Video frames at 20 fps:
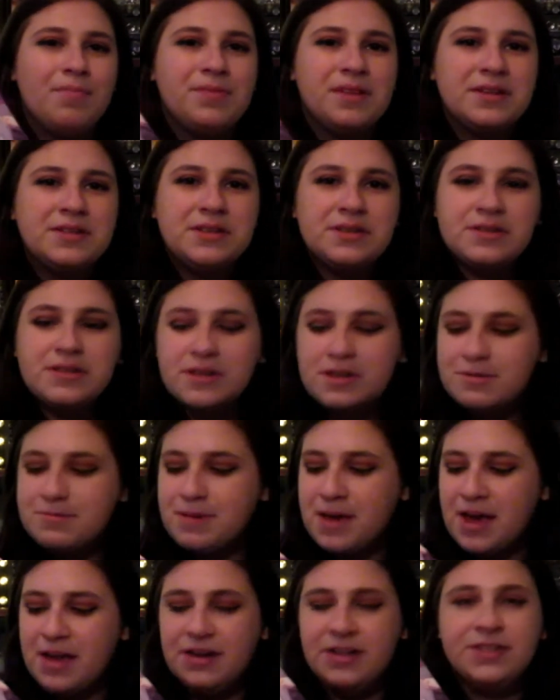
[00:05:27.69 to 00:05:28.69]
this is the
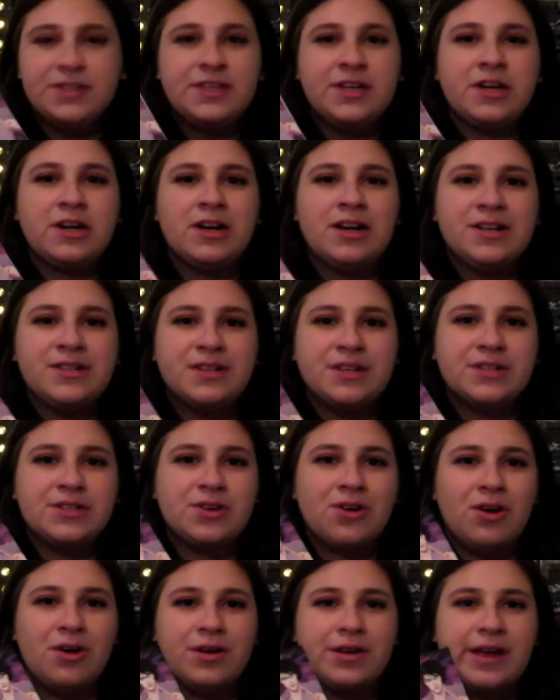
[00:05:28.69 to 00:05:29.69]
companion series. It's
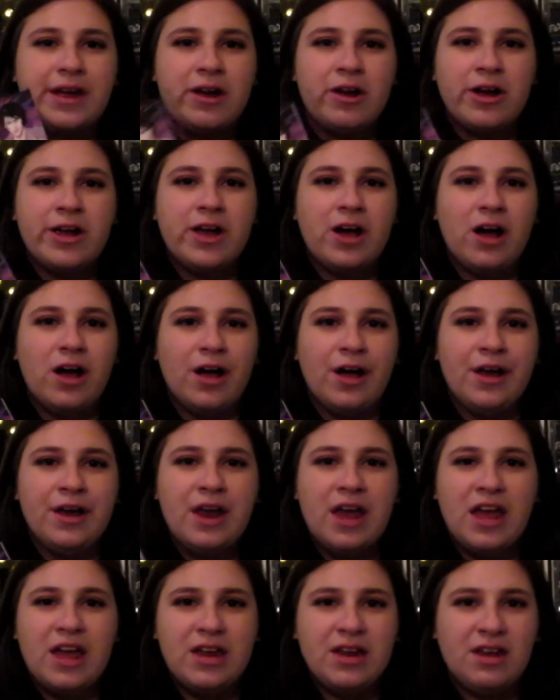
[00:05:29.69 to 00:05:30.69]
called Carry
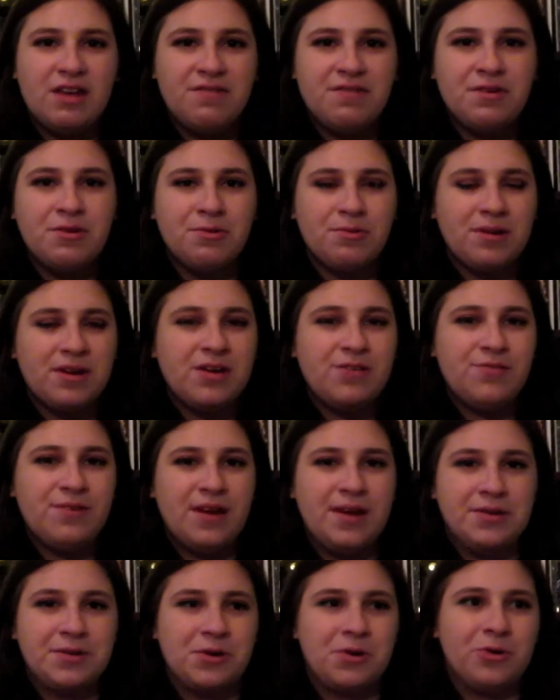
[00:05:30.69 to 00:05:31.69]
On, and if you read
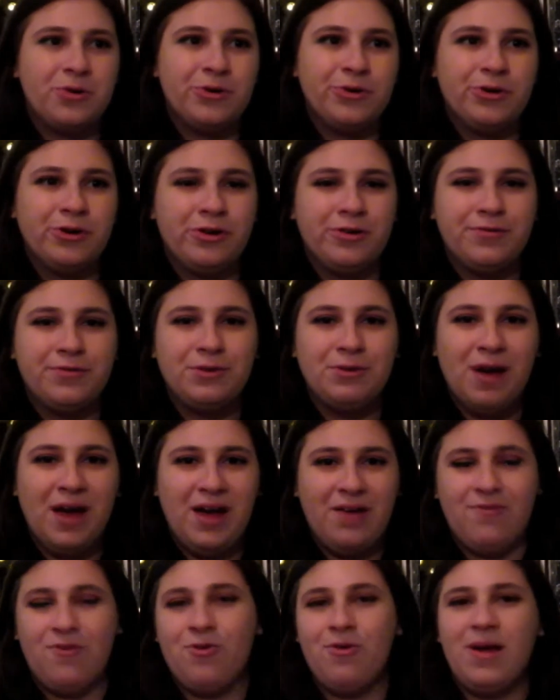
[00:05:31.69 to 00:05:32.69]
Fangirl or if you
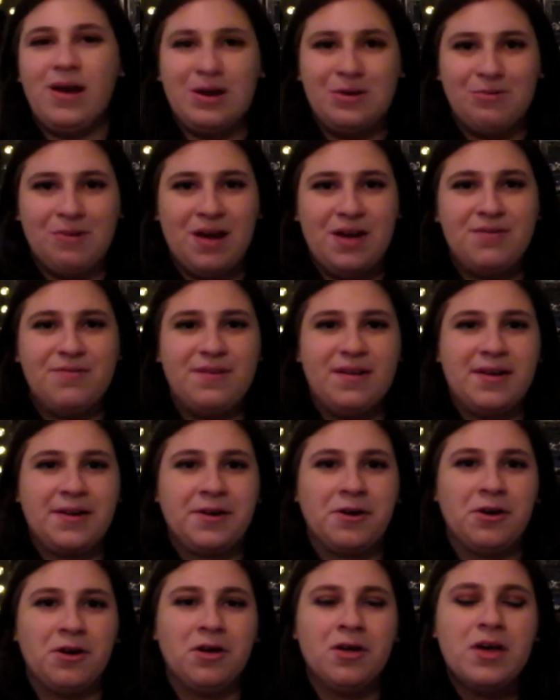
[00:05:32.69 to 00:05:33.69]
have already read
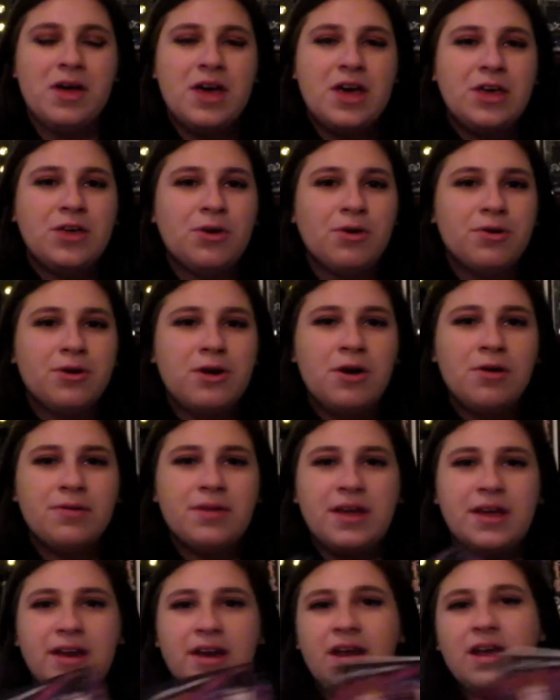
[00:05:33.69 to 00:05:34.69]
Fangirl, you'll know
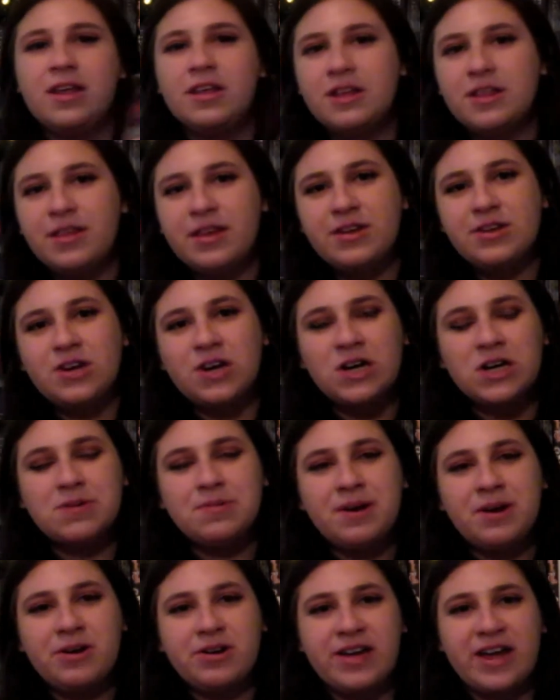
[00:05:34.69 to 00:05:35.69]
that they talk
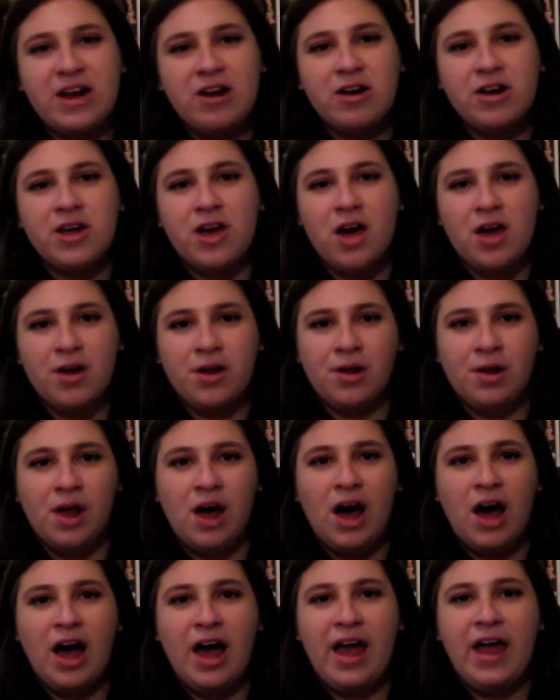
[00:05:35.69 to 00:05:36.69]
about Carry On a
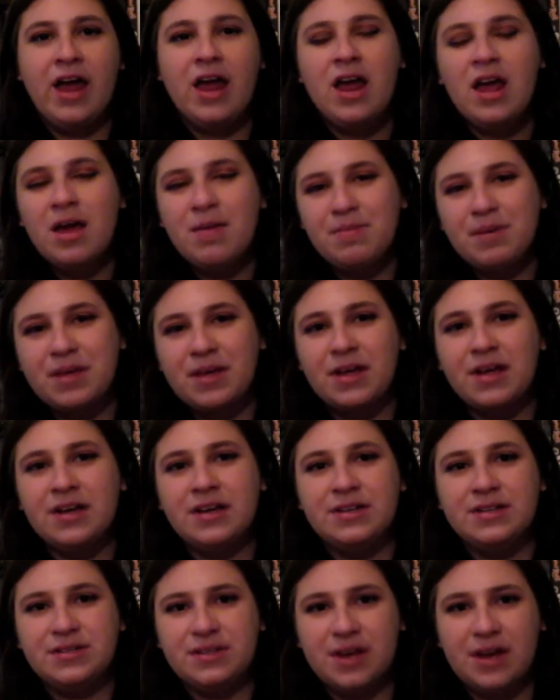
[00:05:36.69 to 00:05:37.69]
lot
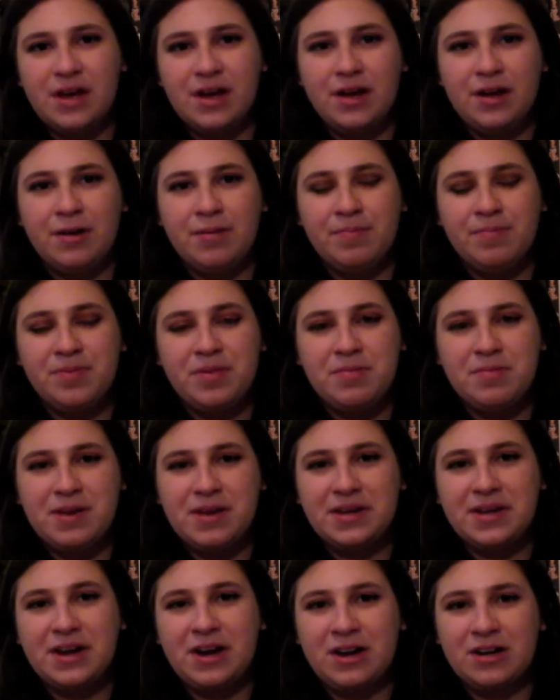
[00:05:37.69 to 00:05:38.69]
because the
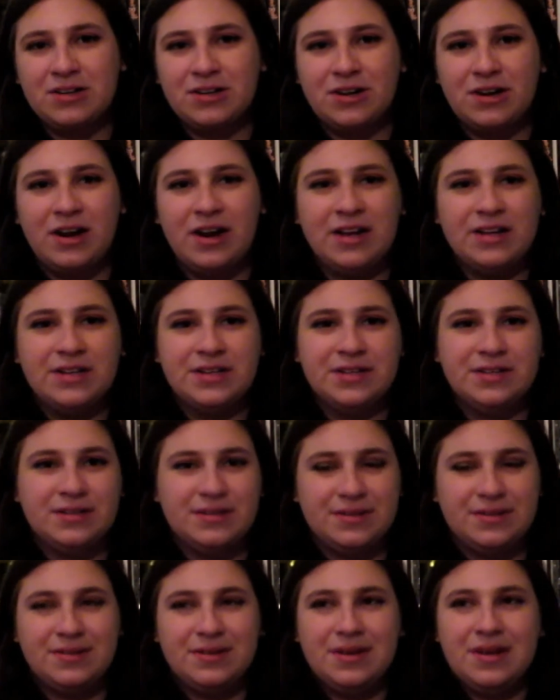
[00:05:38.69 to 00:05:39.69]
main character
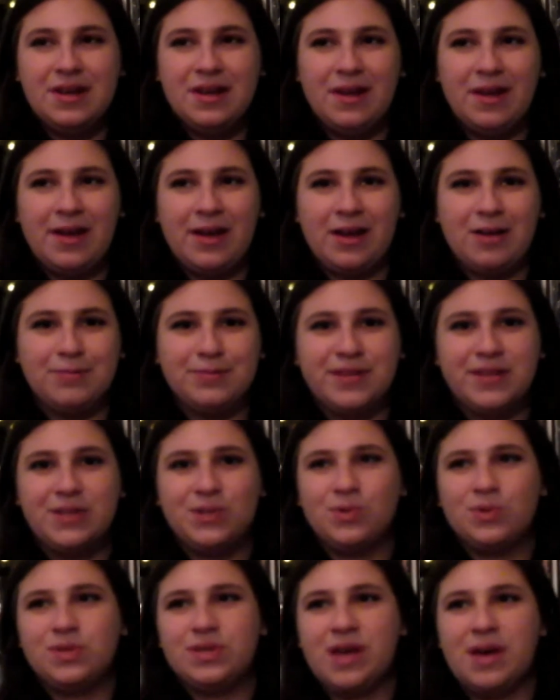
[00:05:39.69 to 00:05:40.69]
is like
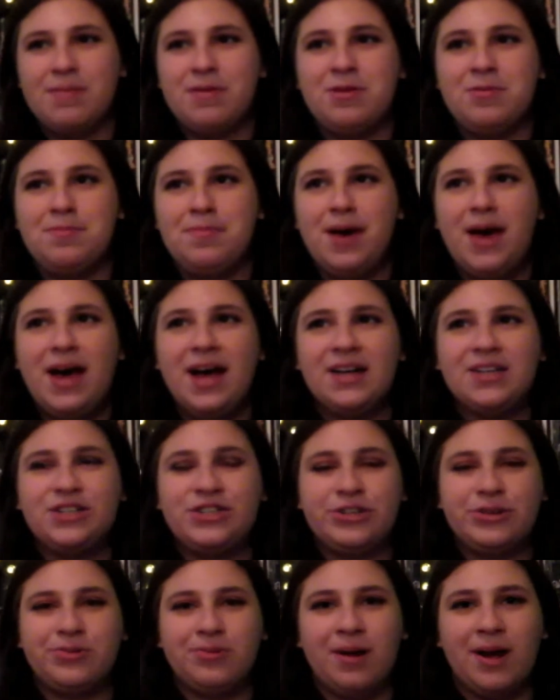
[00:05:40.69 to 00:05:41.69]
obsessed with Simon and
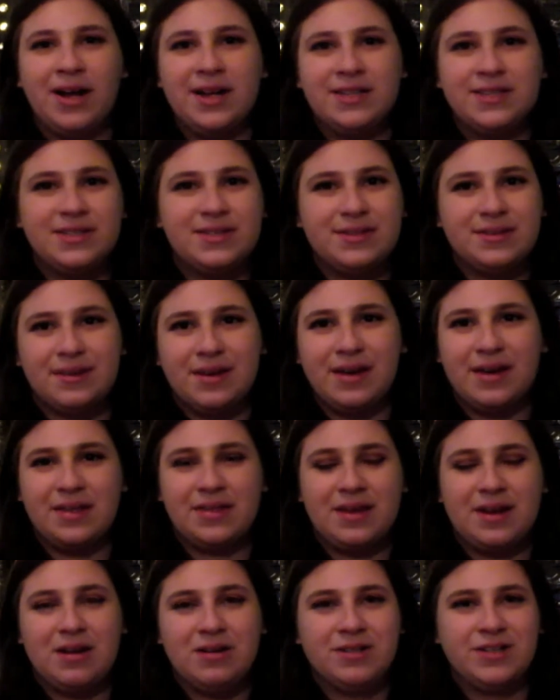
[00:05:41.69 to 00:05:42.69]
Baz. She writes like
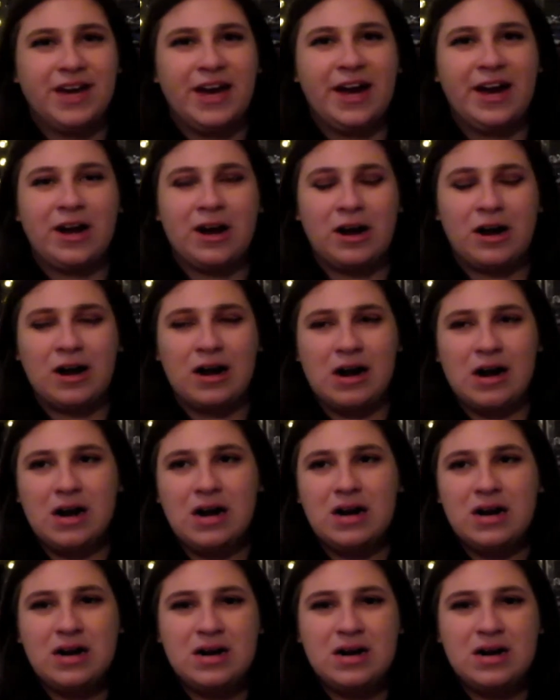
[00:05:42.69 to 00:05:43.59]
their entire